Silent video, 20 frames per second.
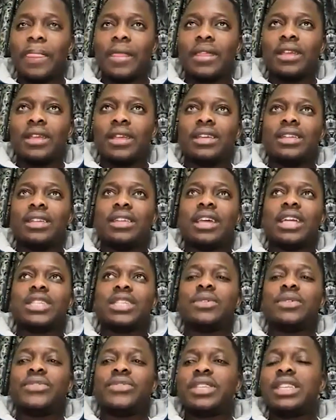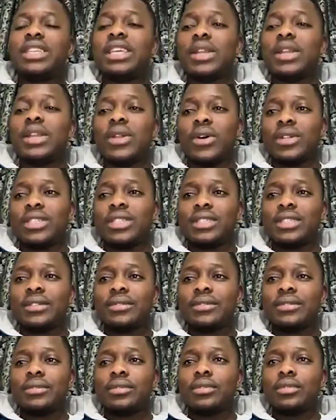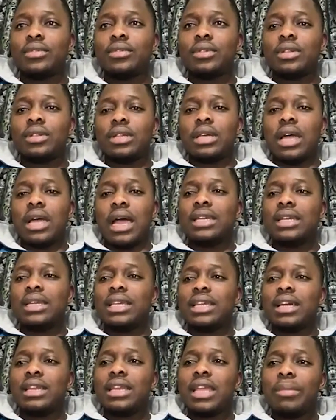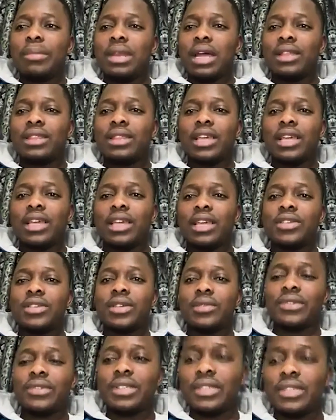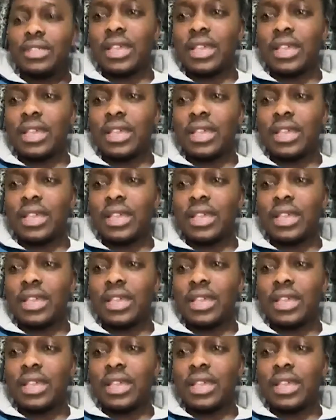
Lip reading: that we've seen a lot. And let me now tell you something, sir.